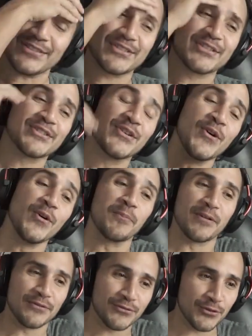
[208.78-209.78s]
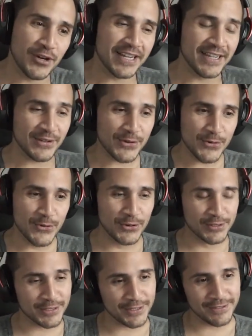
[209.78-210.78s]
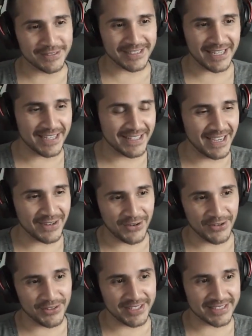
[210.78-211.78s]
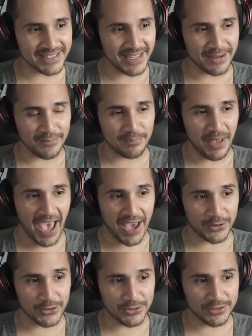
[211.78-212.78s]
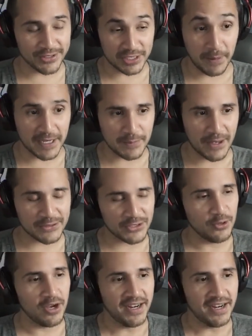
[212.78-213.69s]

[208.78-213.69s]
Super freaking cool, dude, seeing like all this like battle or space battles go